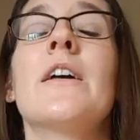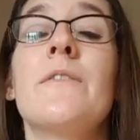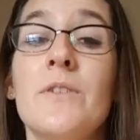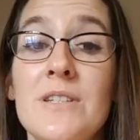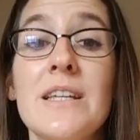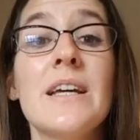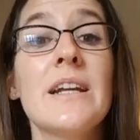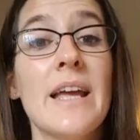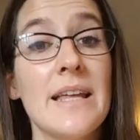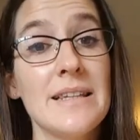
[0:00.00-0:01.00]
If you see
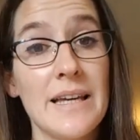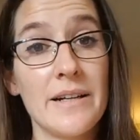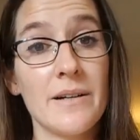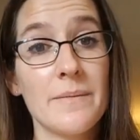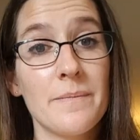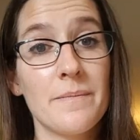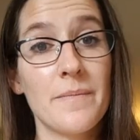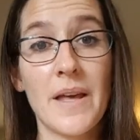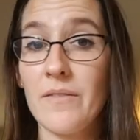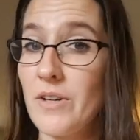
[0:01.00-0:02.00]
it again later,
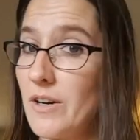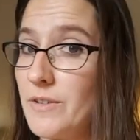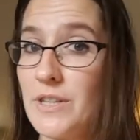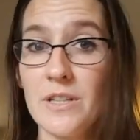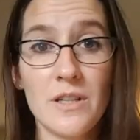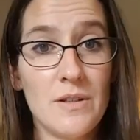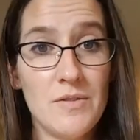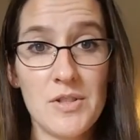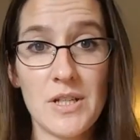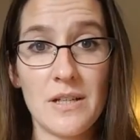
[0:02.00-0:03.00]
after everything that
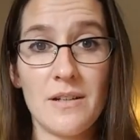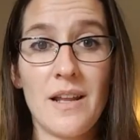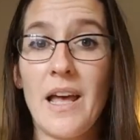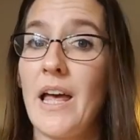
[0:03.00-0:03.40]
you've seen,